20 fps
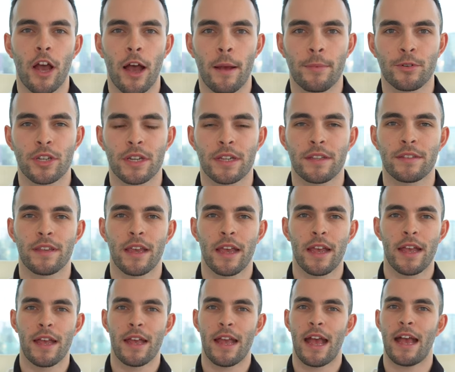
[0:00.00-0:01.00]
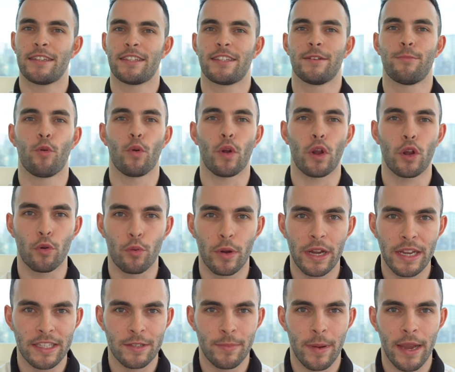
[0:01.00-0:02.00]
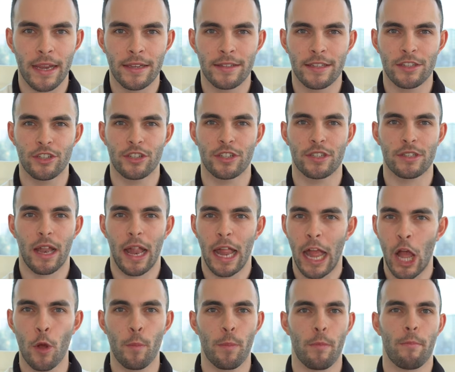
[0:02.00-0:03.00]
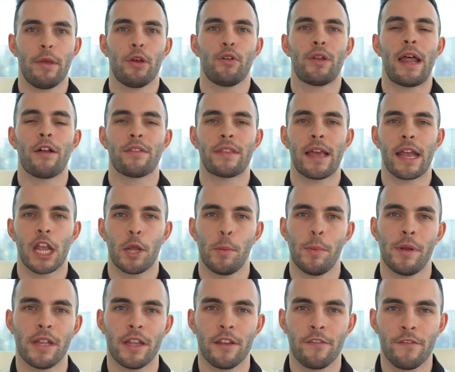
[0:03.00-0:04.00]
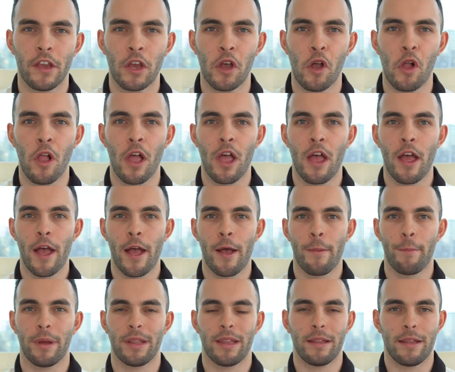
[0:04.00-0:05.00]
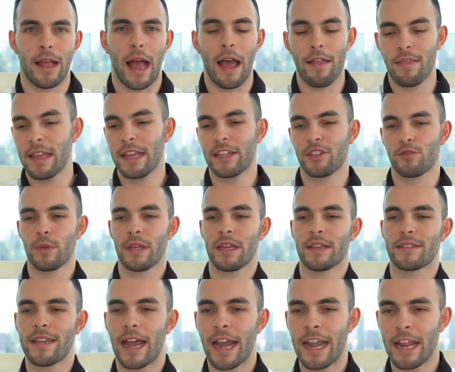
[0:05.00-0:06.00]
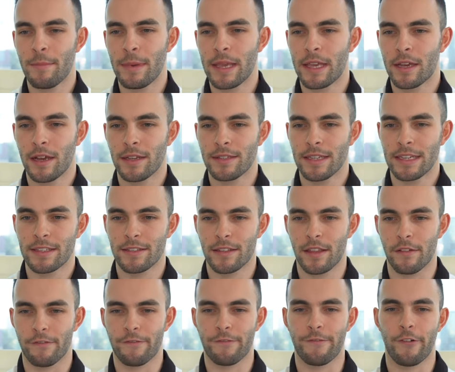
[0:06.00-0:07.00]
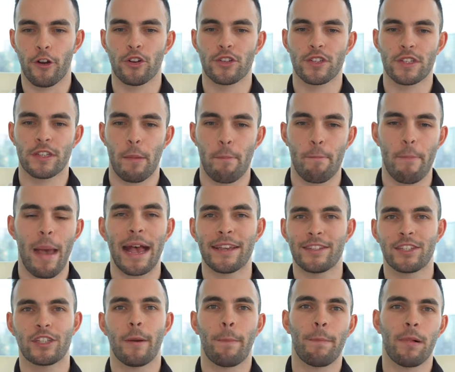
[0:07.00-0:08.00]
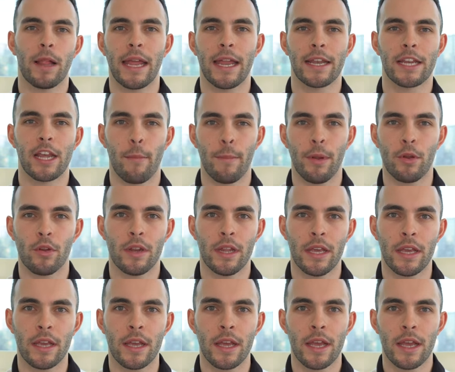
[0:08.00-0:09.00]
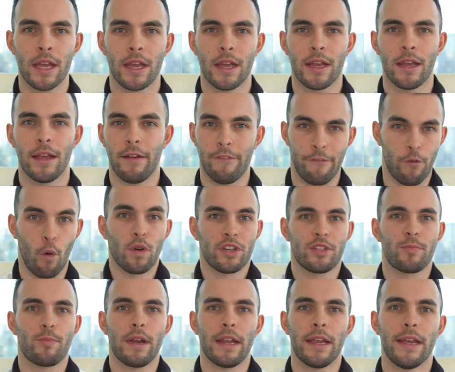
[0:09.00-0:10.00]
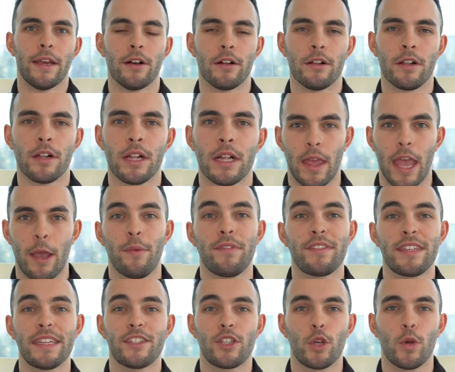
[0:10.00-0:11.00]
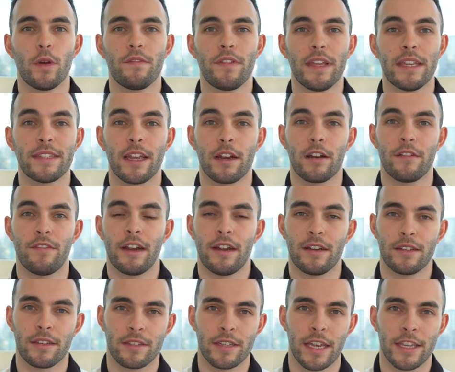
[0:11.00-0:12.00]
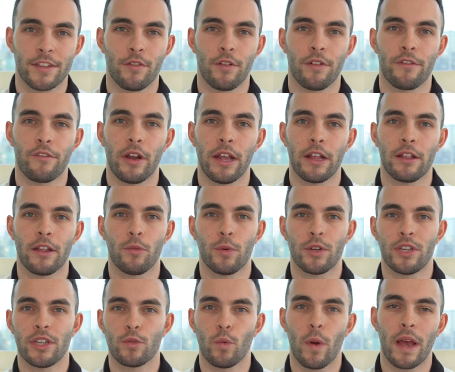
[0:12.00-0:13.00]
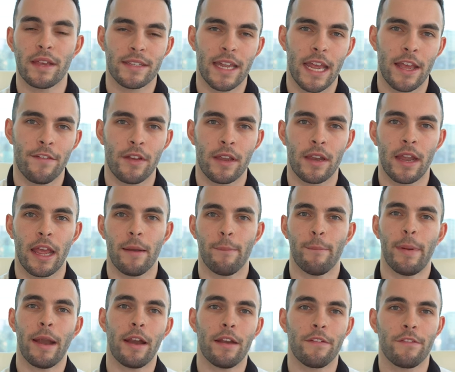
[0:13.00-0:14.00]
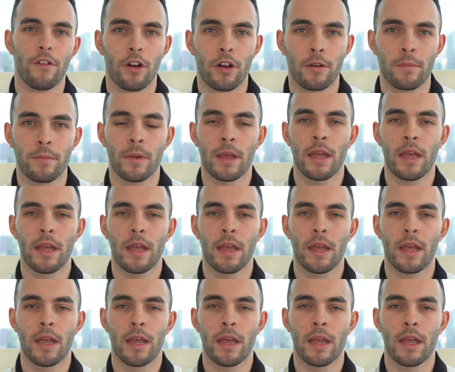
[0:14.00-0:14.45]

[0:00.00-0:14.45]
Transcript: options, has some more green space and just help build out that community feel. But I think it's really exciting because it's the first master plan community for Spring Hill. And we've seen two of these that are very successful in Franklin, which is Westhaven and Berry Farm.